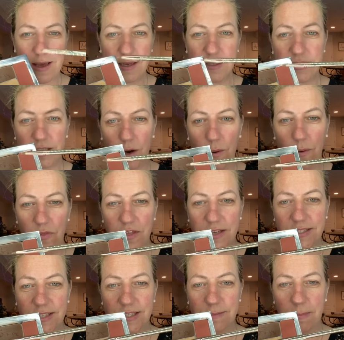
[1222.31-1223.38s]
So
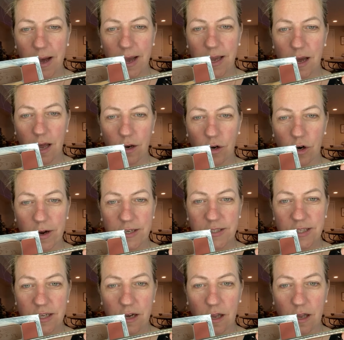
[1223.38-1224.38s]
this is my color correcting